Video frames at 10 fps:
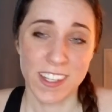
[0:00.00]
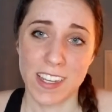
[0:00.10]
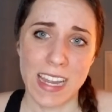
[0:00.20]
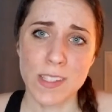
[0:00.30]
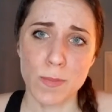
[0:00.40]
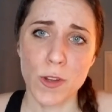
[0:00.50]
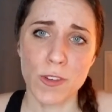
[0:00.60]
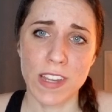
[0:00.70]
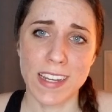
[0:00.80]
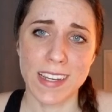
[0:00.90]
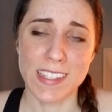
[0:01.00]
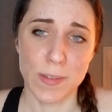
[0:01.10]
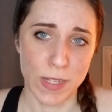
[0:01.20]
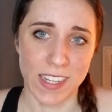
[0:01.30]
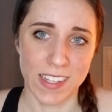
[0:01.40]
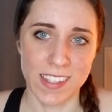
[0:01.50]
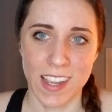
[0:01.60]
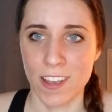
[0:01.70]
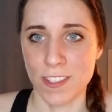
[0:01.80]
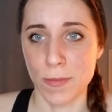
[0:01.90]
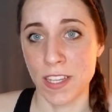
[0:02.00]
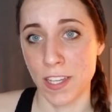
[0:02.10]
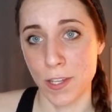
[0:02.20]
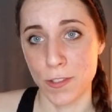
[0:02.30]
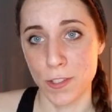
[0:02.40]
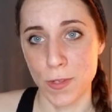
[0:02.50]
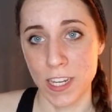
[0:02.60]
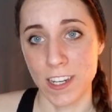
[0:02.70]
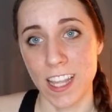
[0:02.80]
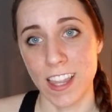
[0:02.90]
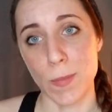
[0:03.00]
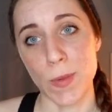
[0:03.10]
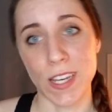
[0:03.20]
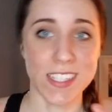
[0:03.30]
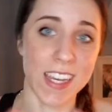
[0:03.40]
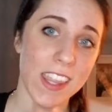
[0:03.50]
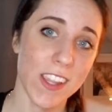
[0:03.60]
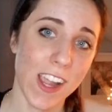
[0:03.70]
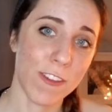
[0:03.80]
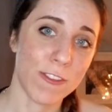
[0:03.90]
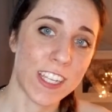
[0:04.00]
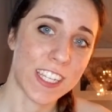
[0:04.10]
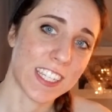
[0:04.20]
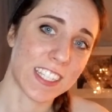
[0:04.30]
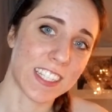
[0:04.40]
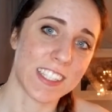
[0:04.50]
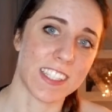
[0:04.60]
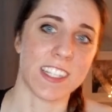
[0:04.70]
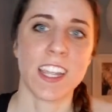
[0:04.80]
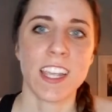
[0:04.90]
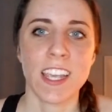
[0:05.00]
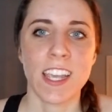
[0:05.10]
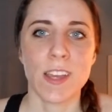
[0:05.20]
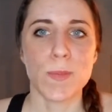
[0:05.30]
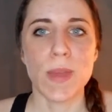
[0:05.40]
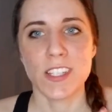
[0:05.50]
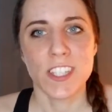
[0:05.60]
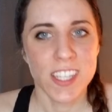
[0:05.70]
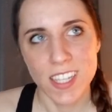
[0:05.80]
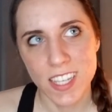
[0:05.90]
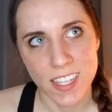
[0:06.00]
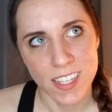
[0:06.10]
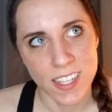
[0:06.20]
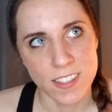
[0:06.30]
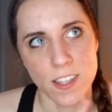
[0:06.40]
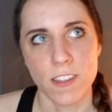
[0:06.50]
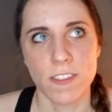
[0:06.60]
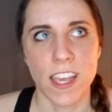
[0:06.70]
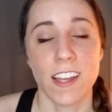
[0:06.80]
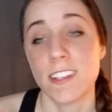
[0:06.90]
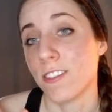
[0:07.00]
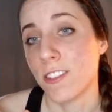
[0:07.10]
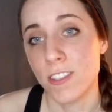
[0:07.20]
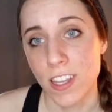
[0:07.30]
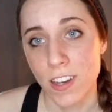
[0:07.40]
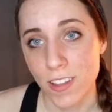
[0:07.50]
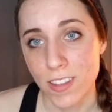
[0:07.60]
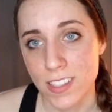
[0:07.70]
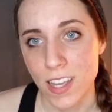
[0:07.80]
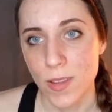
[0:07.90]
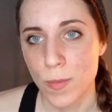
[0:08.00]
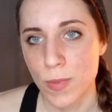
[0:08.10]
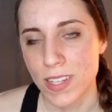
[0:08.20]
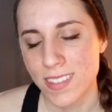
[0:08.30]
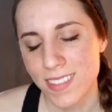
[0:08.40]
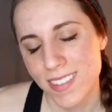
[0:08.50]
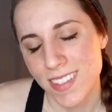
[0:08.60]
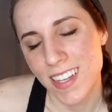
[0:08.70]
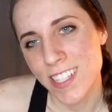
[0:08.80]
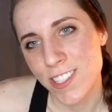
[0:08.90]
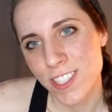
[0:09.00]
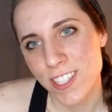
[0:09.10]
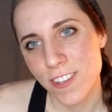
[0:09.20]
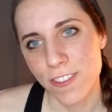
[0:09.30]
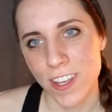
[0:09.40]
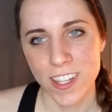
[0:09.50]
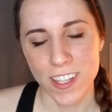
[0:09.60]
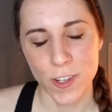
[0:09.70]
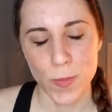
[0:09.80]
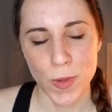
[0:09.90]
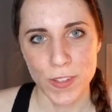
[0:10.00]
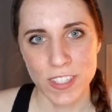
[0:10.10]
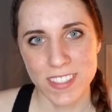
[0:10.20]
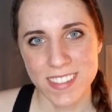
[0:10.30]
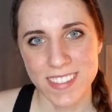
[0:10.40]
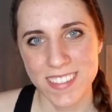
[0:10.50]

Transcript: it's motivating to me to have something cute to wear. And I like putting together outfits and matching things, all of that. I don't do that all the time, but it's just a fun little bonus.